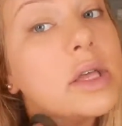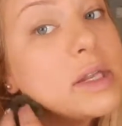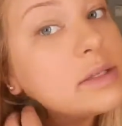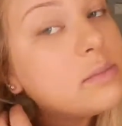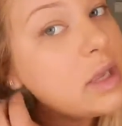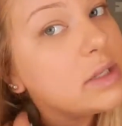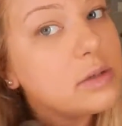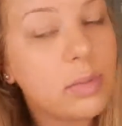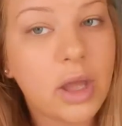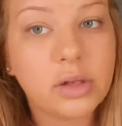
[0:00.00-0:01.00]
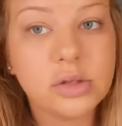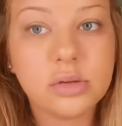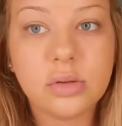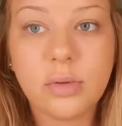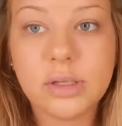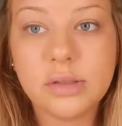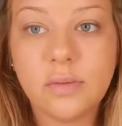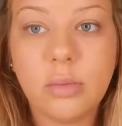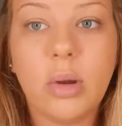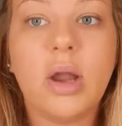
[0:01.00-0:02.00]
It is made to match the rest
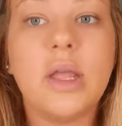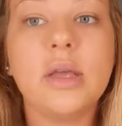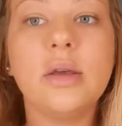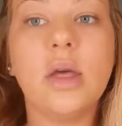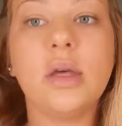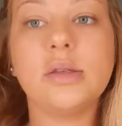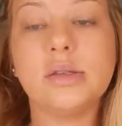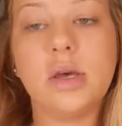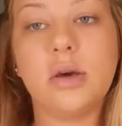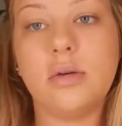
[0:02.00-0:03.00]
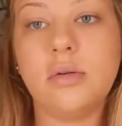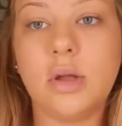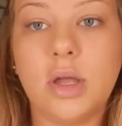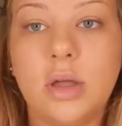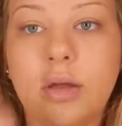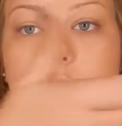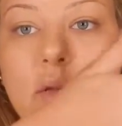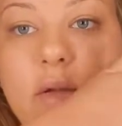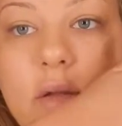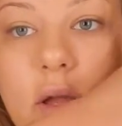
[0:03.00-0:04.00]
of your body. So,
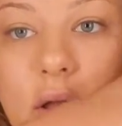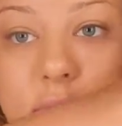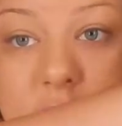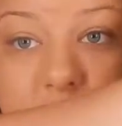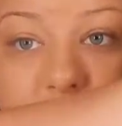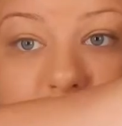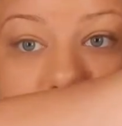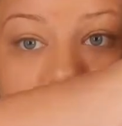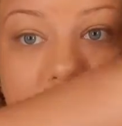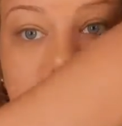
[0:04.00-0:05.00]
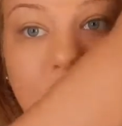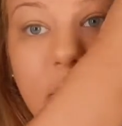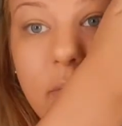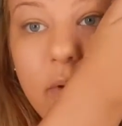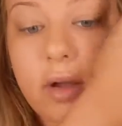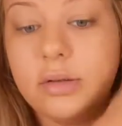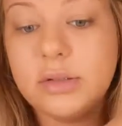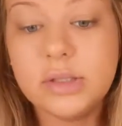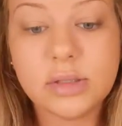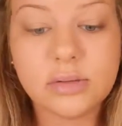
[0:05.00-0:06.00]
I'm tan everywhere
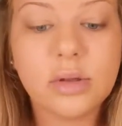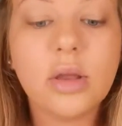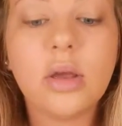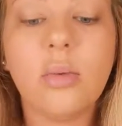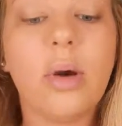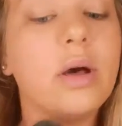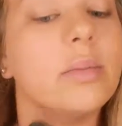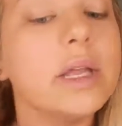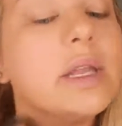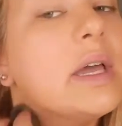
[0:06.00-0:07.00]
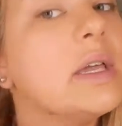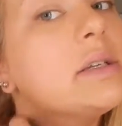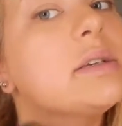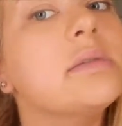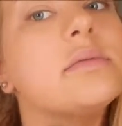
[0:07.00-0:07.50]
else, while my neck